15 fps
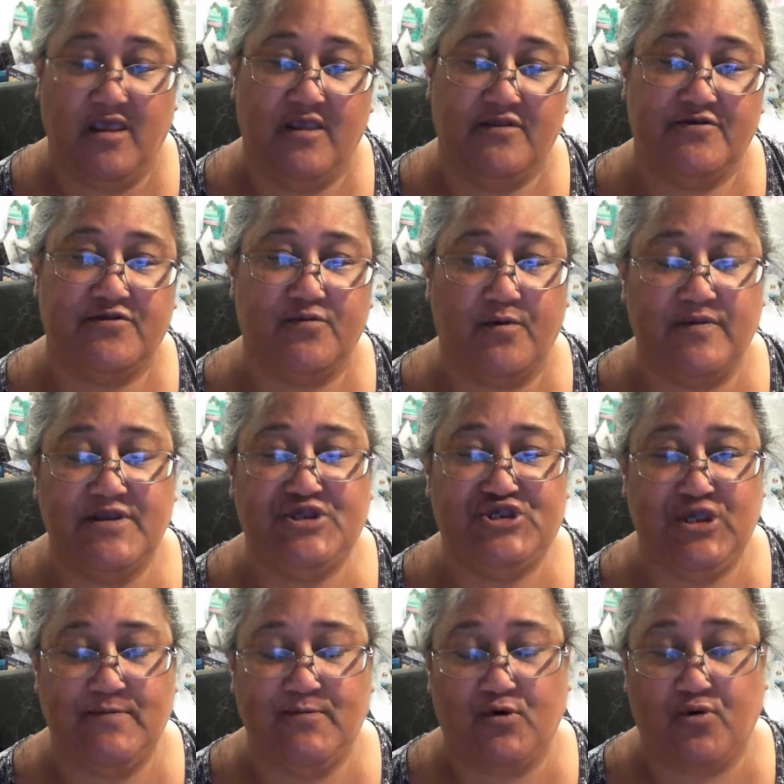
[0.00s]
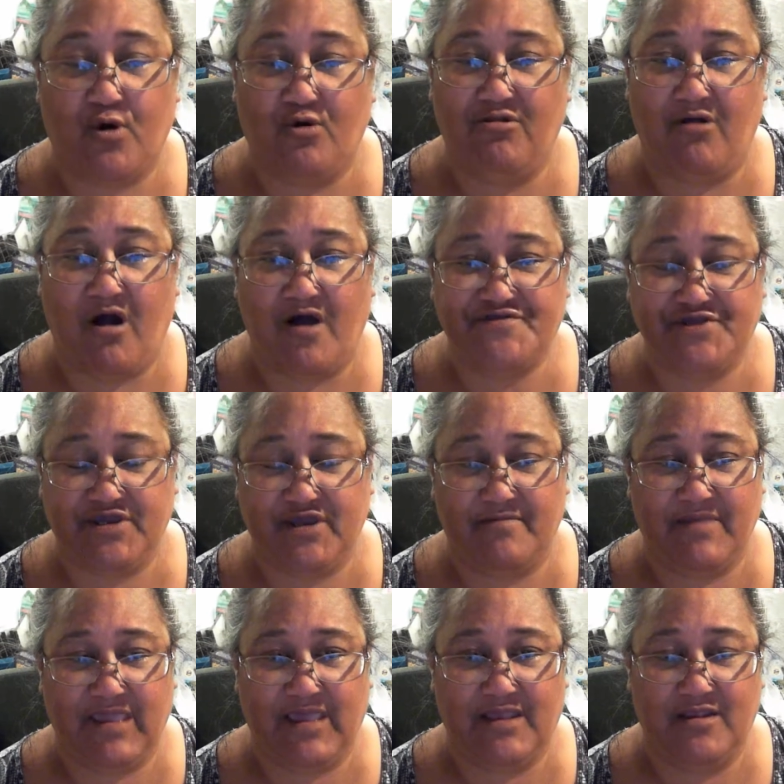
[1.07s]
This is where the Jim Crow laws come
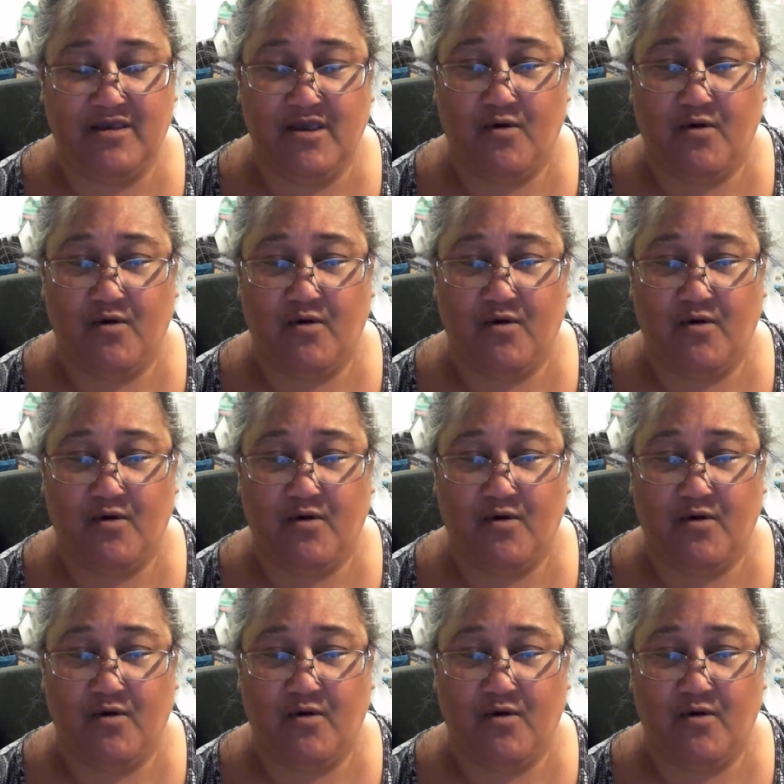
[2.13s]
in,